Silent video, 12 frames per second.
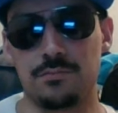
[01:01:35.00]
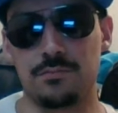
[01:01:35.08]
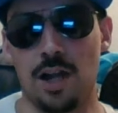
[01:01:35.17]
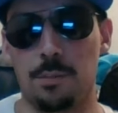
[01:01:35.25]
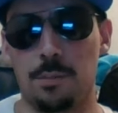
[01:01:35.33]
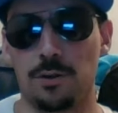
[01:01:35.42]

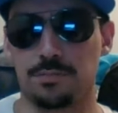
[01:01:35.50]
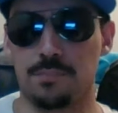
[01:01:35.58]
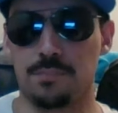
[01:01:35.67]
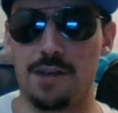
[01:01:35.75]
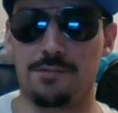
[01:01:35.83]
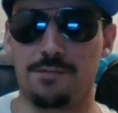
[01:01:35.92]
I'll post
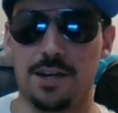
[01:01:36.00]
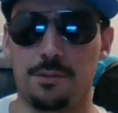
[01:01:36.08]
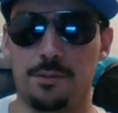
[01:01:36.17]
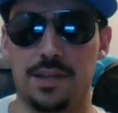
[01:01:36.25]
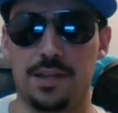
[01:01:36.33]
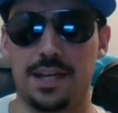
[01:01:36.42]
my final
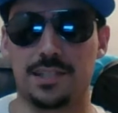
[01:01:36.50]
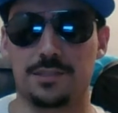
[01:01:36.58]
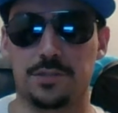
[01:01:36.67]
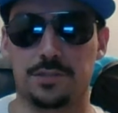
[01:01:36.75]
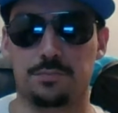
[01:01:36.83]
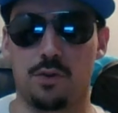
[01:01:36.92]
plays,
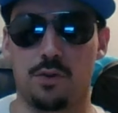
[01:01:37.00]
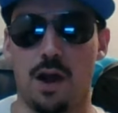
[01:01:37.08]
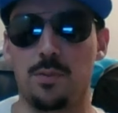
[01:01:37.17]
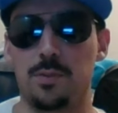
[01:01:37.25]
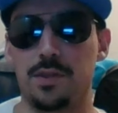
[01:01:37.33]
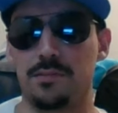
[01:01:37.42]
which
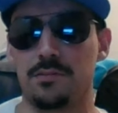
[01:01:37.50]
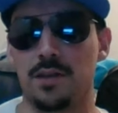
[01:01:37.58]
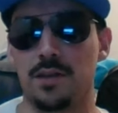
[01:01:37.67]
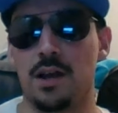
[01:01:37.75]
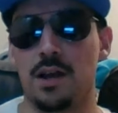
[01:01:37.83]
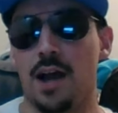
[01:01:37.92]
probably I'm
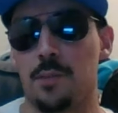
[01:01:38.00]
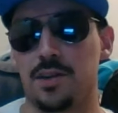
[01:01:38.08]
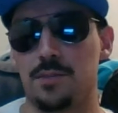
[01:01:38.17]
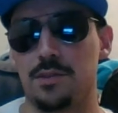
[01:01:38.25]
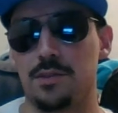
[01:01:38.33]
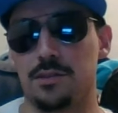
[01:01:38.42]
going to be a